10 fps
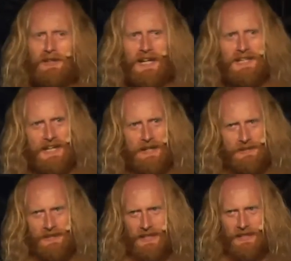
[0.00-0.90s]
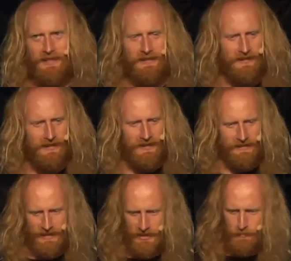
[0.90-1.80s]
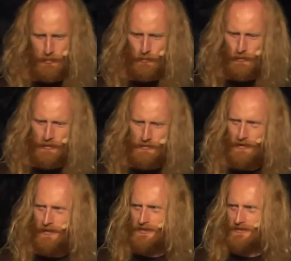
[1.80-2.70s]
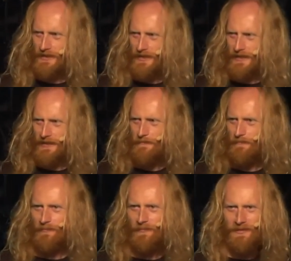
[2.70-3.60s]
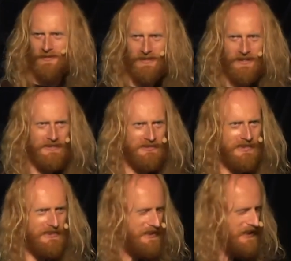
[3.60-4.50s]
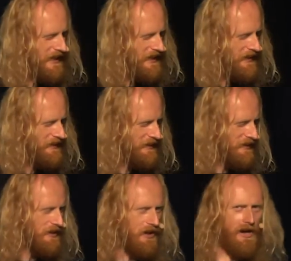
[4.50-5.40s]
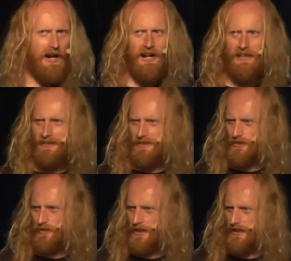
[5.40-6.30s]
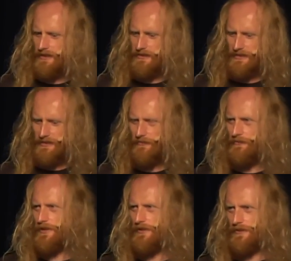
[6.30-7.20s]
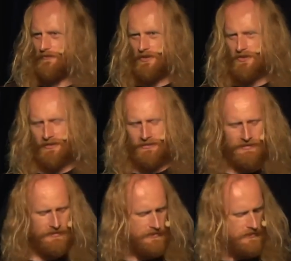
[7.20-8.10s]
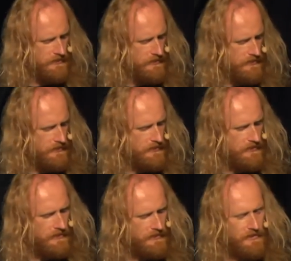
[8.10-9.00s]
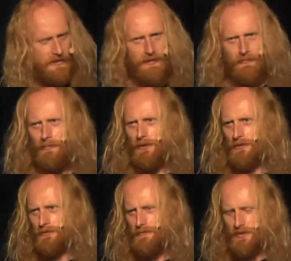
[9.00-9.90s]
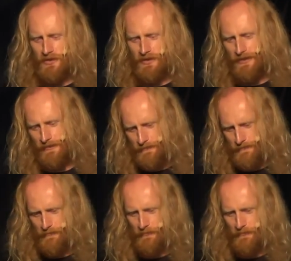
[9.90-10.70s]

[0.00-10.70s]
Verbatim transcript: when they came together, they just put all those lines together. And suddenly they had a highly trained, very efficient military machine.